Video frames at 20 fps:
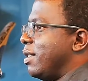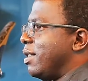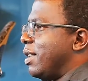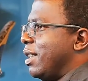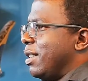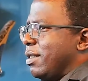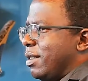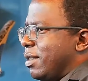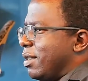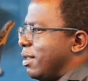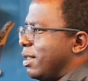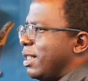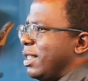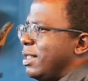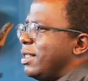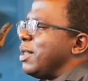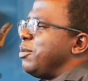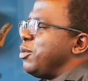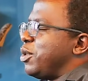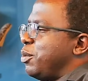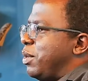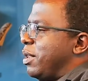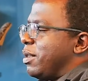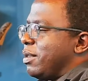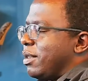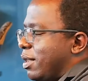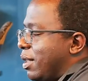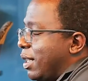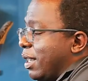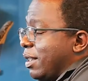And they seem to be,
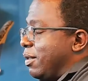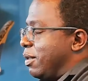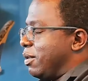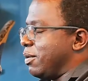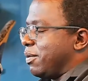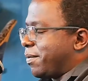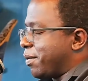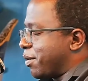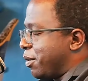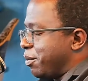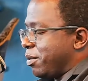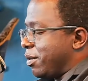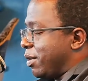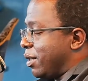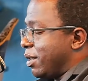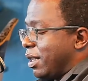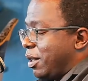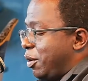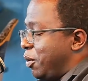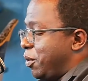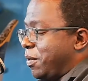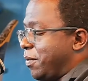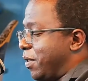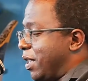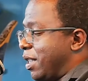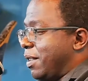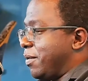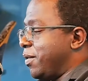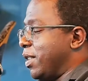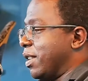like, from the look of
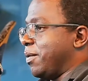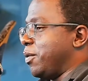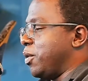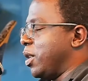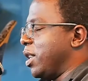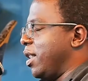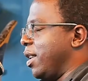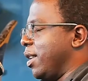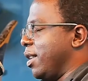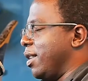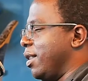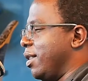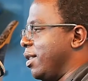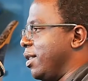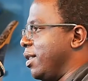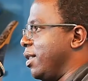it, they're very forward thinking.